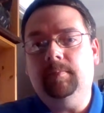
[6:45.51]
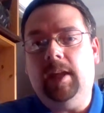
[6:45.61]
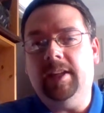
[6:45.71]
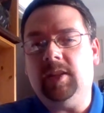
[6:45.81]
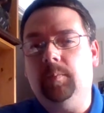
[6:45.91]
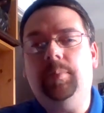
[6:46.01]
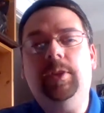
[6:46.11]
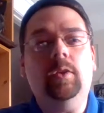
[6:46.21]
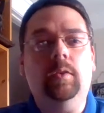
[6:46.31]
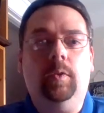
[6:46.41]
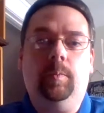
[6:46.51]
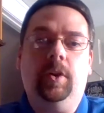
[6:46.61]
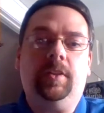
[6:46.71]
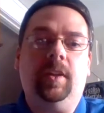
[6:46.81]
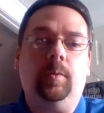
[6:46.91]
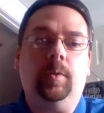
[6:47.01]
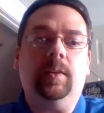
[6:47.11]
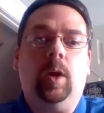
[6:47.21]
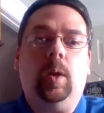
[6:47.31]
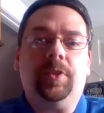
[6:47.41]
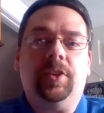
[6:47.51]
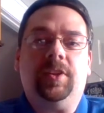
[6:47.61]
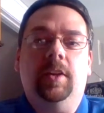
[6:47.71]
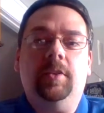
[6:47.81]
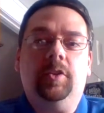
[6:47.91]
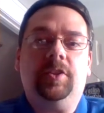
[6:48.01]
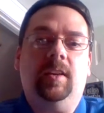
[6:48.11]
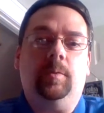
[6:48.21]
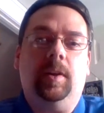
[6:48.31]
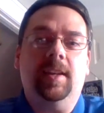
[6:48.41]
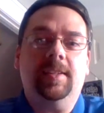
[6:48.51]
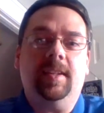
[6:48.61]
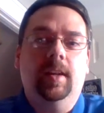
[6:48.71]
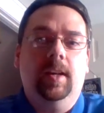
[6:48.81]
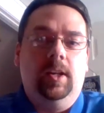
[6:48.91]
And it's a beautiful book that really helps us to understand and realize that,